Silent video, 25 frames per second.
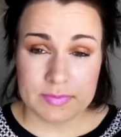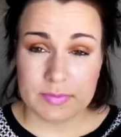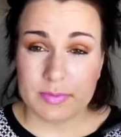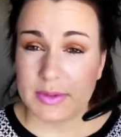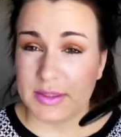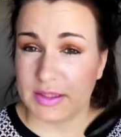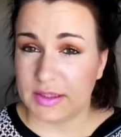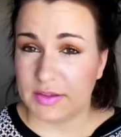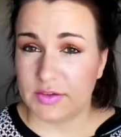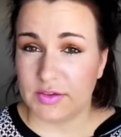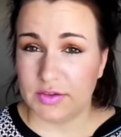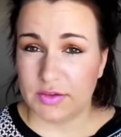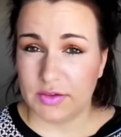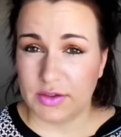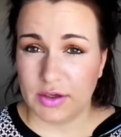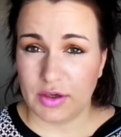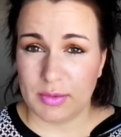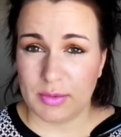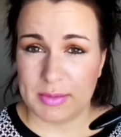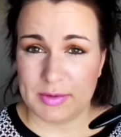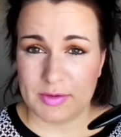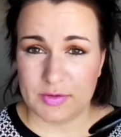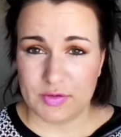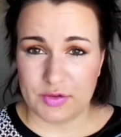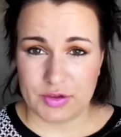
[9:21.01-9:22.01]
But I do
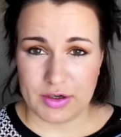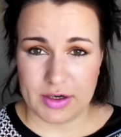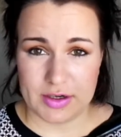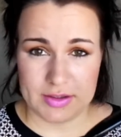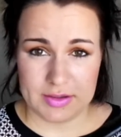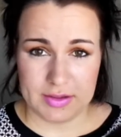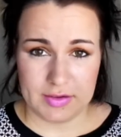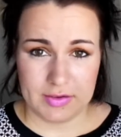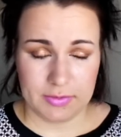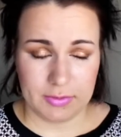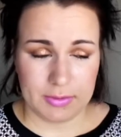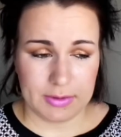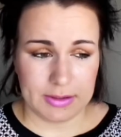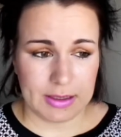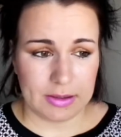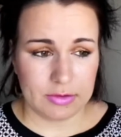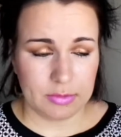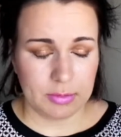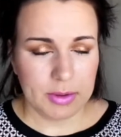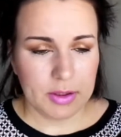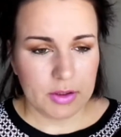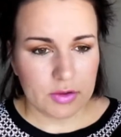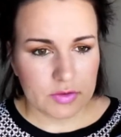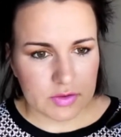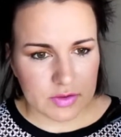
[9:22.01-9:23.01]
recommend trying this one out
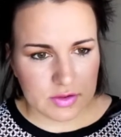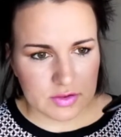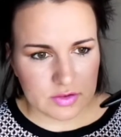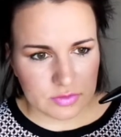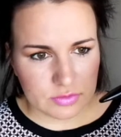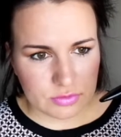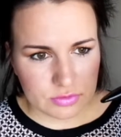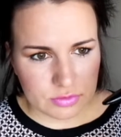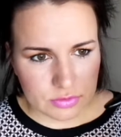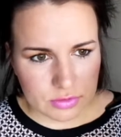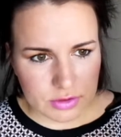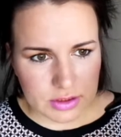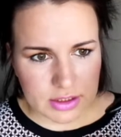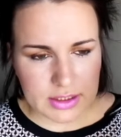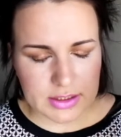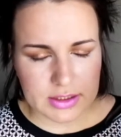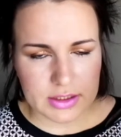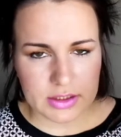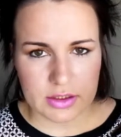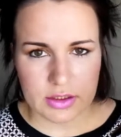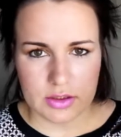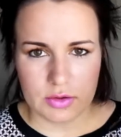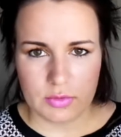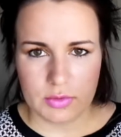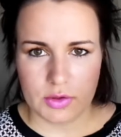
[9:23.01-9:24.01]
because it's really
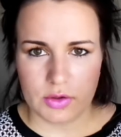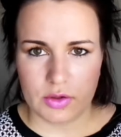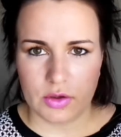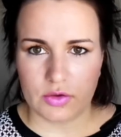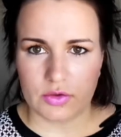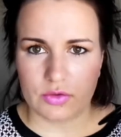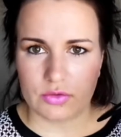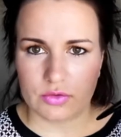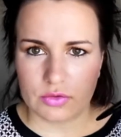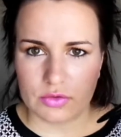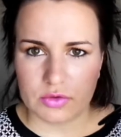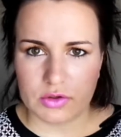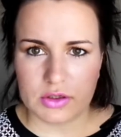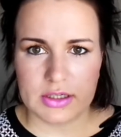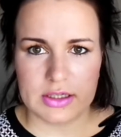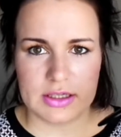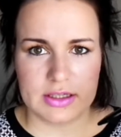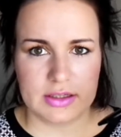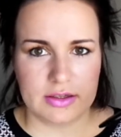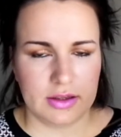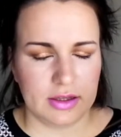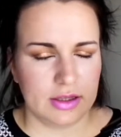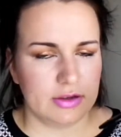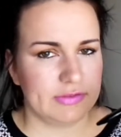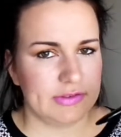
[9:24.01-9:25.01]
good with those really
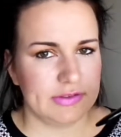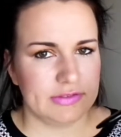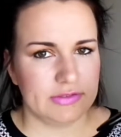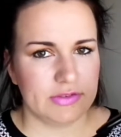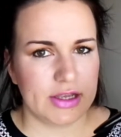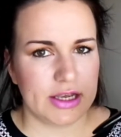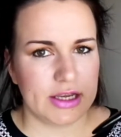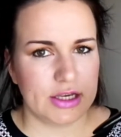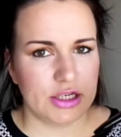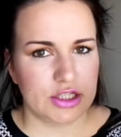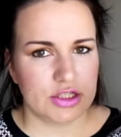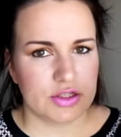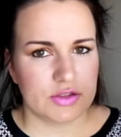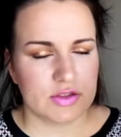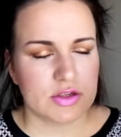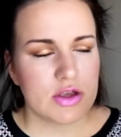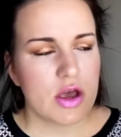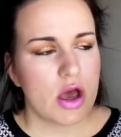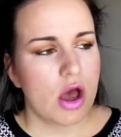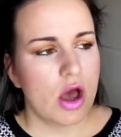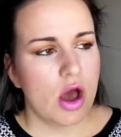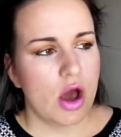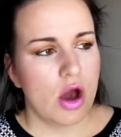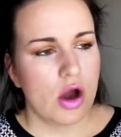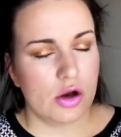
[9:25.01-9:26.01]
thick foundations
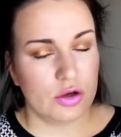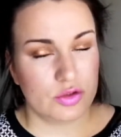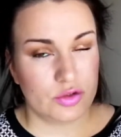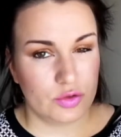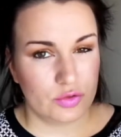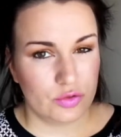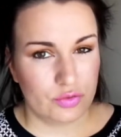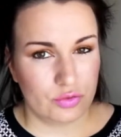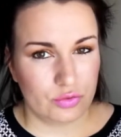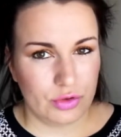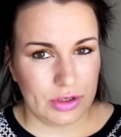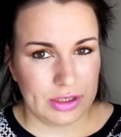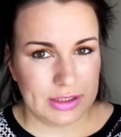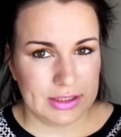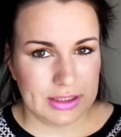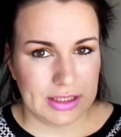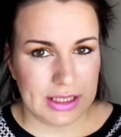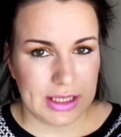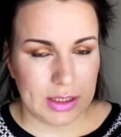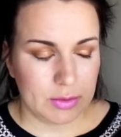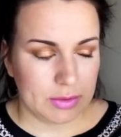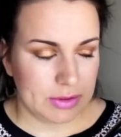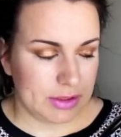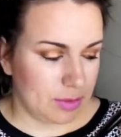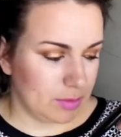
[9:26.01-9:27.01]
or those really
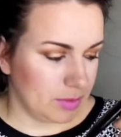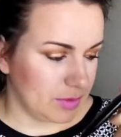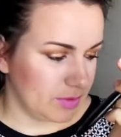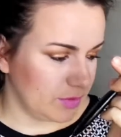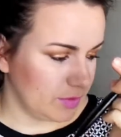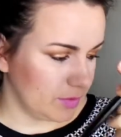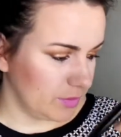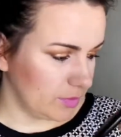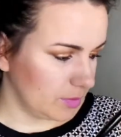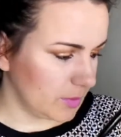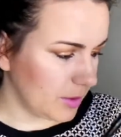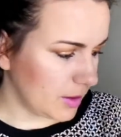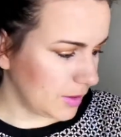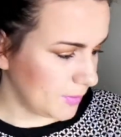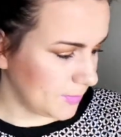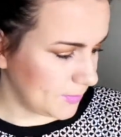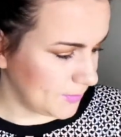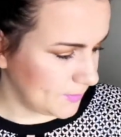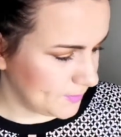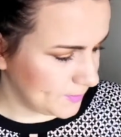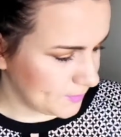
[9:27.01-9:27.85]
liquidy ones as well.